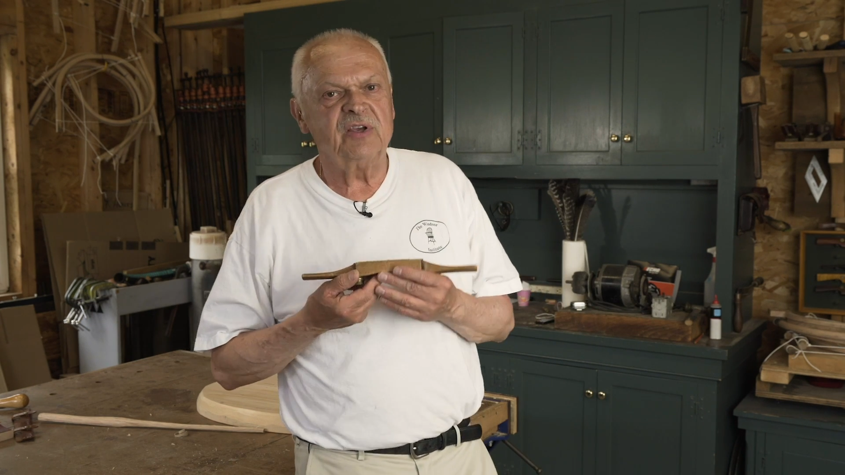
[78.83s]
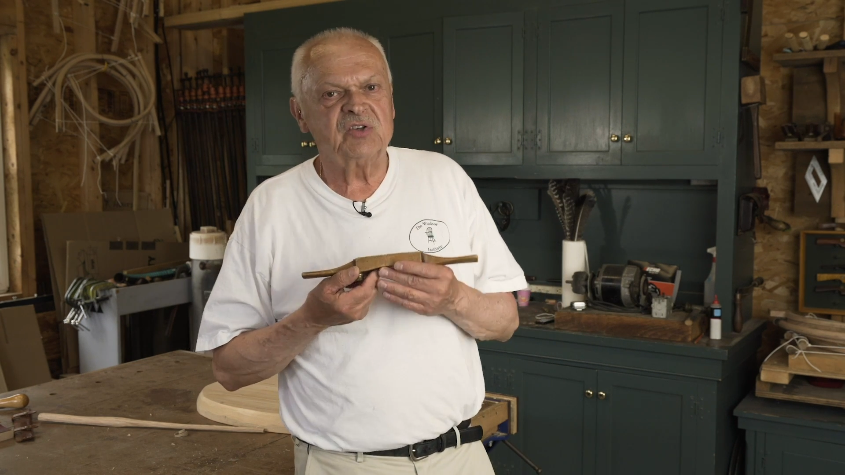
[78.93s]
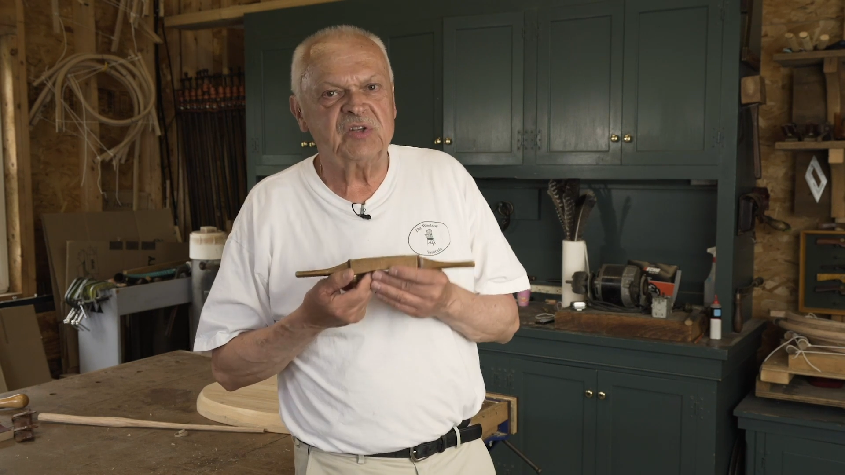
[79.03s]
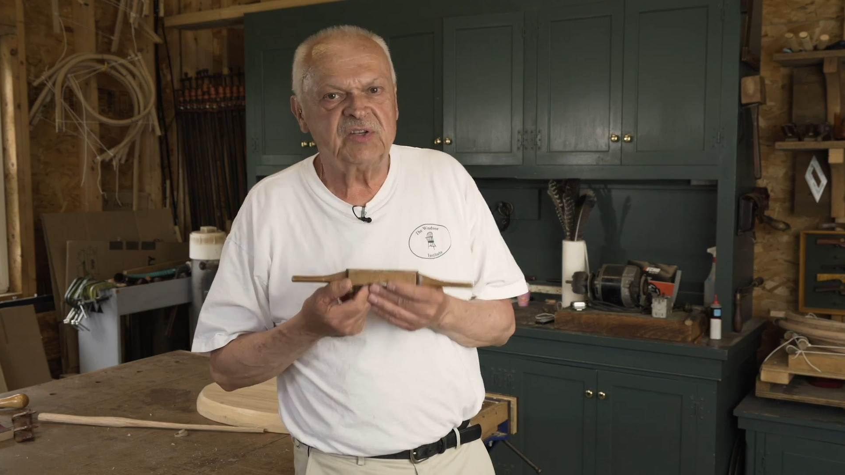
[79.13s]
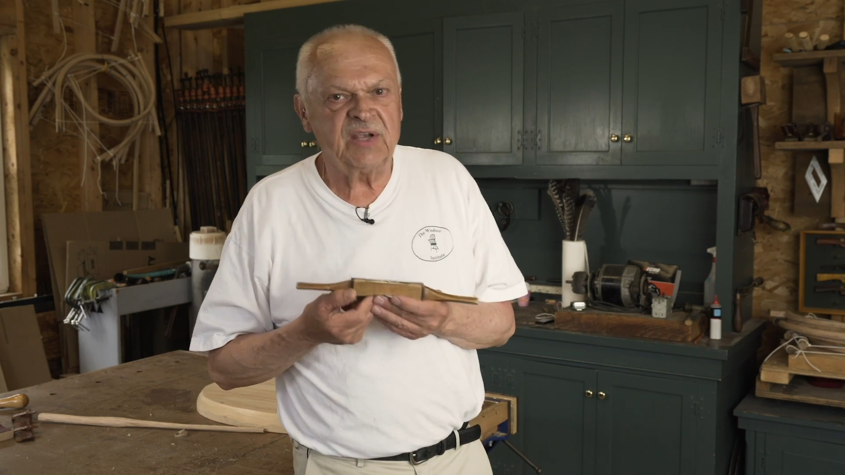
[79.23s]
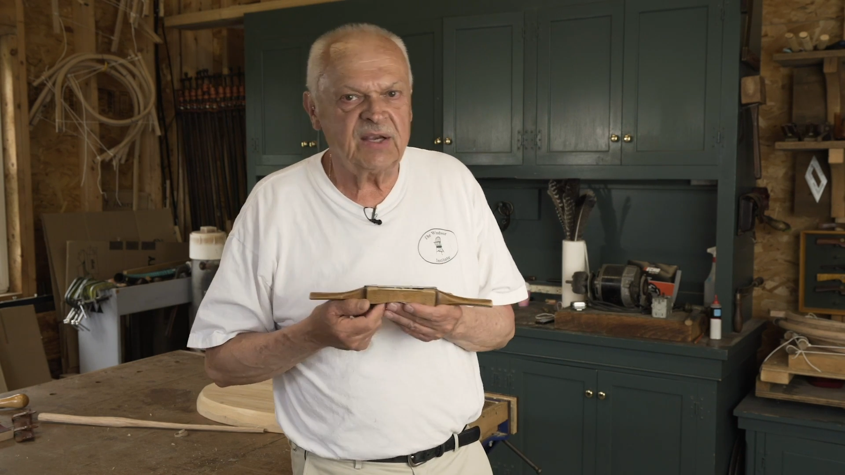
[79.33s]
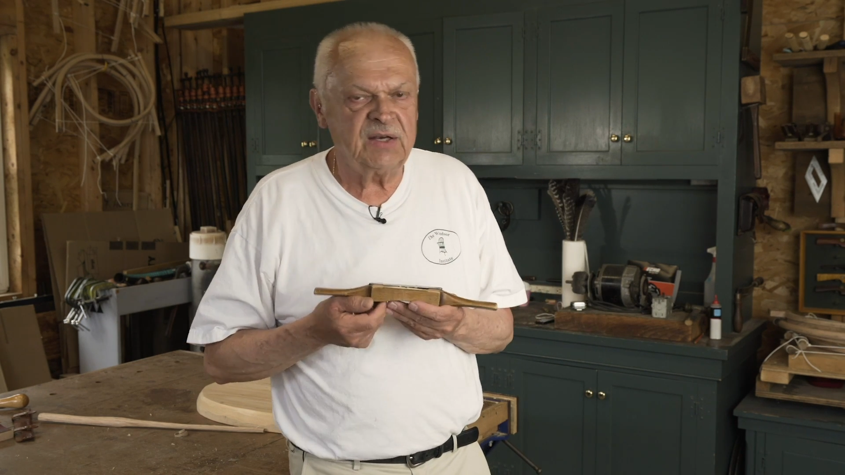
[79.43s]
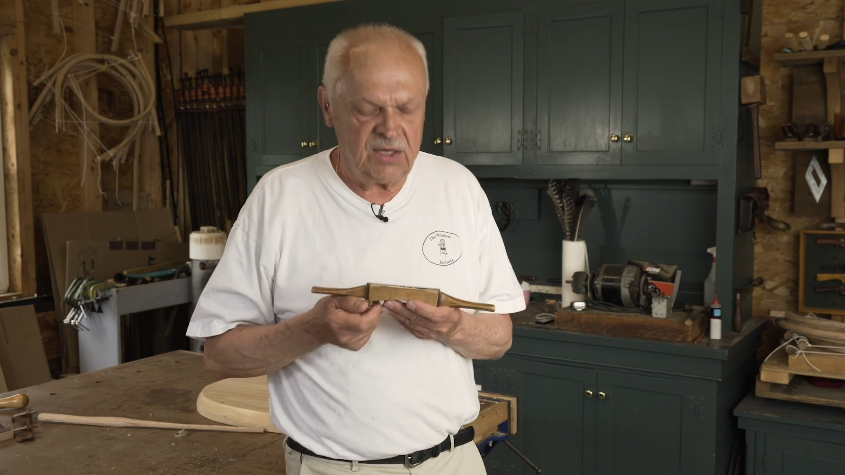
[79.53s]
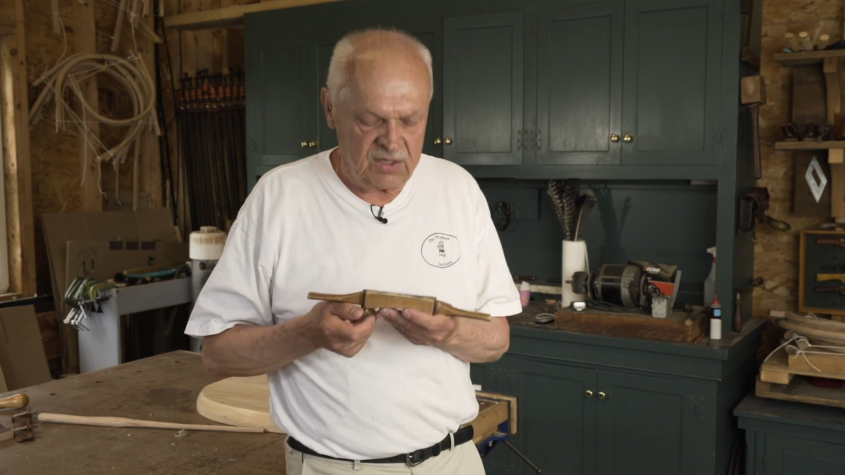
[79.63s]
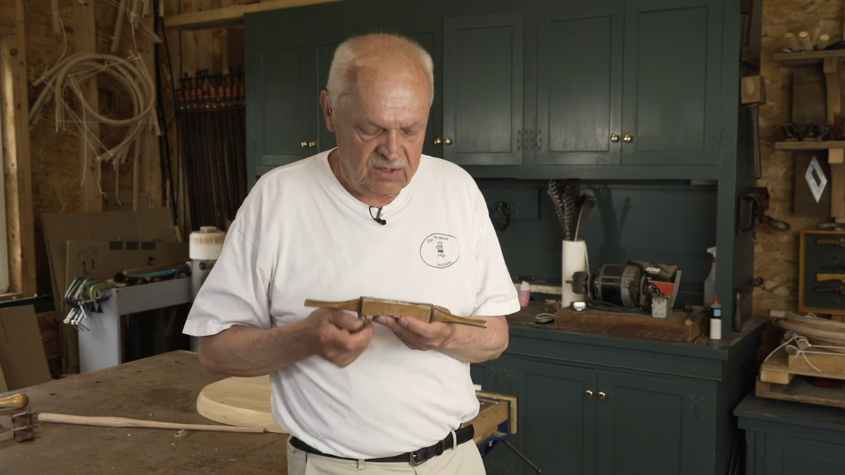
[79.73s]
there's a
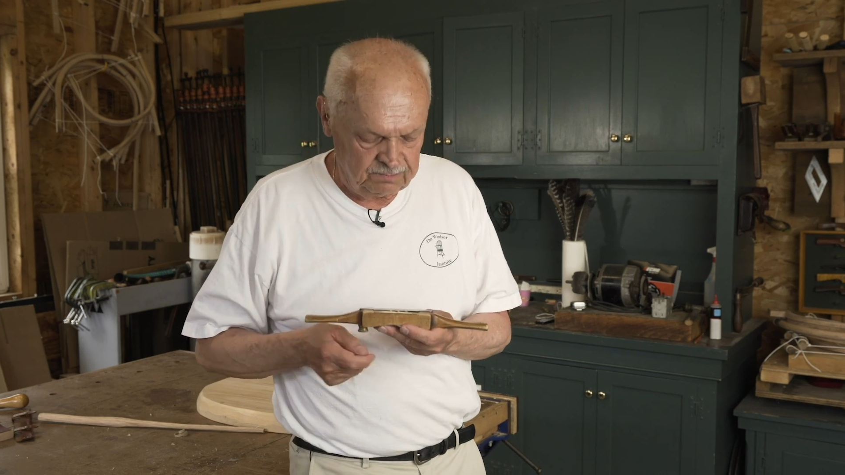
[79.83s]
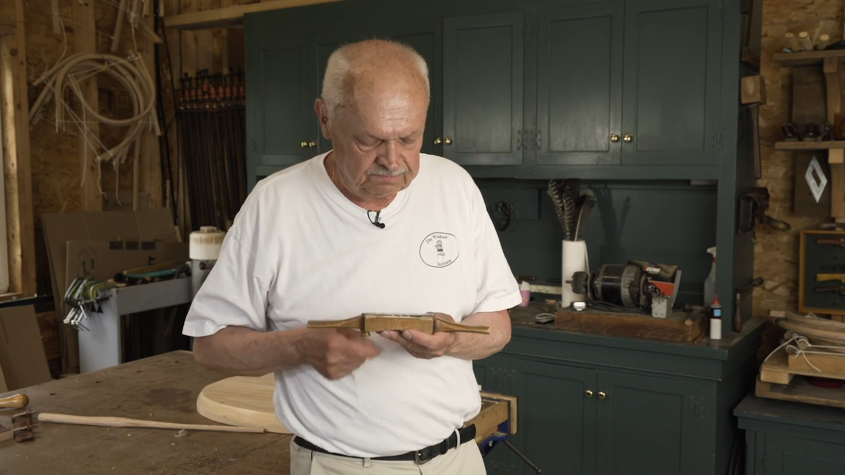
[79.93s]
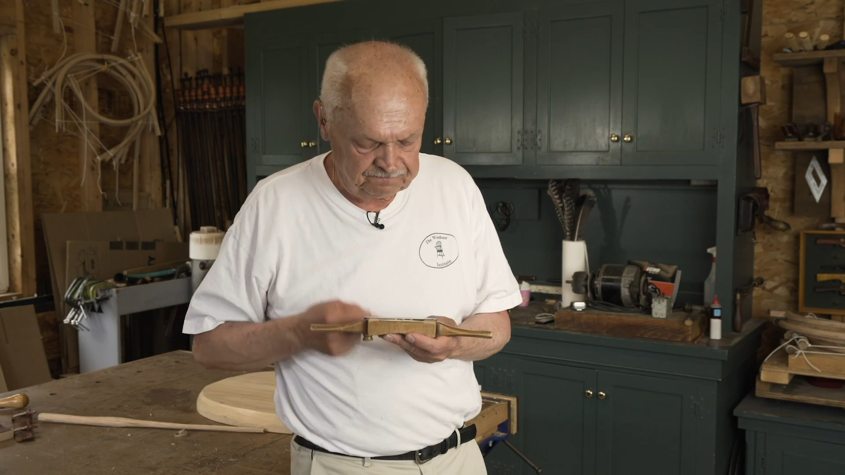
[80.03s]
technique.